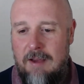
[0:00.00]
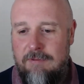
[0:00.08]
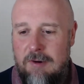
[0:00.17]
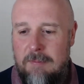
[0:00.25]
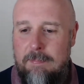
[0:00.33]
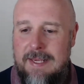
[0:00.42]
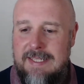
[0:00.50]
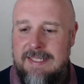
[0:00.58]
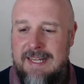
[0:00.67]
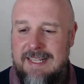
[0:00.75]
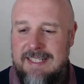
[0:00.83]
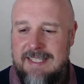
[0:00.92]
For a
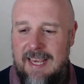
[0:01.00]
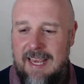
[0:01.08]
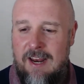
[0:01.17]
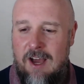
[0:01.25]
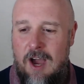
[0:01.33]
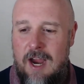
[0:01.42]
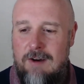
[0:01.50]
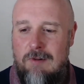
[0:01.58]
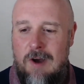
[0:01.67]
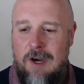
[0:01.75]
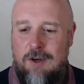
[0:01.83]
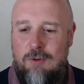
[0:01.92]
business in a
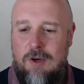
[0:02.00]
hierarchical